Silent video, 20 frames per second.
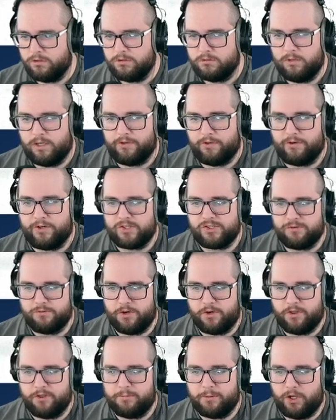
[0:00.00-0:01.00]
Wow, they're actually
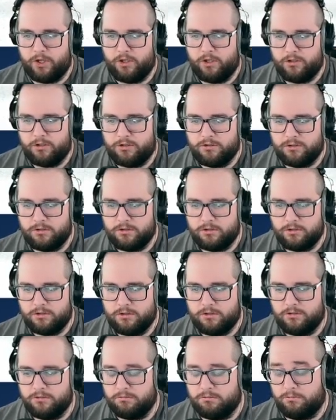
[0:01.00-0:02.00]
running the ball.
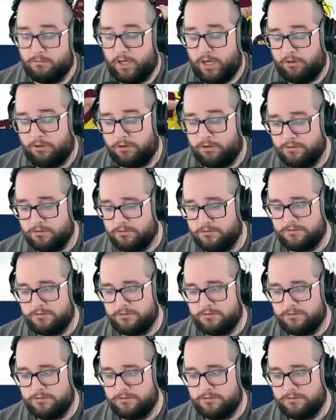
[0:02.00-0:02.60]
Wow.